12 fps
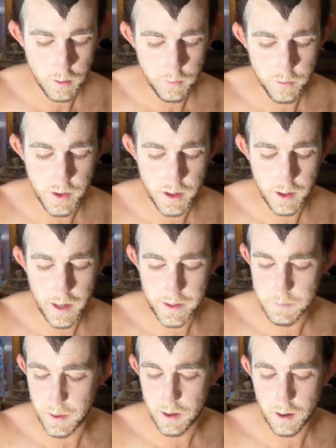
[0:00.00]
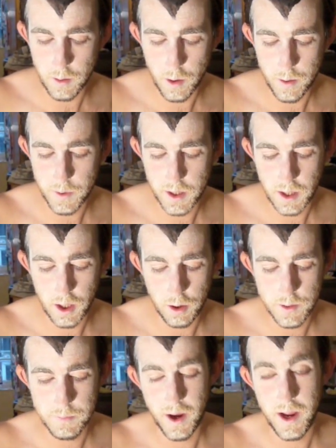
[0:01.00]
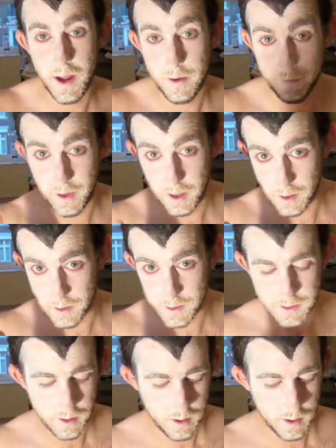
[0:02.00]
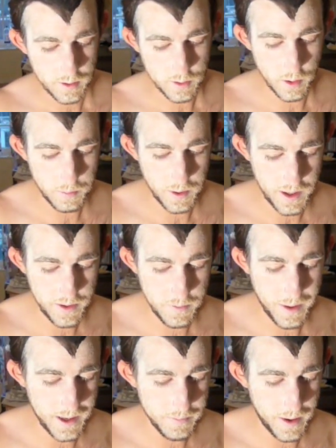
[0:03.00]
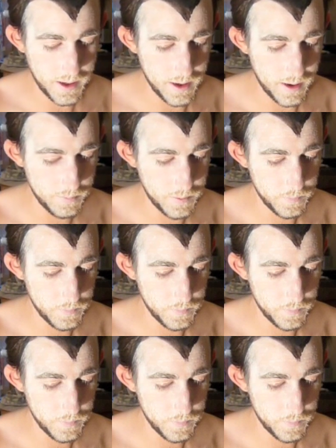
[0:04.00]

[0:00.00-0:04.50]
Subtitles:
For the next bit, I'm going to use my fingers to apply the black makeup.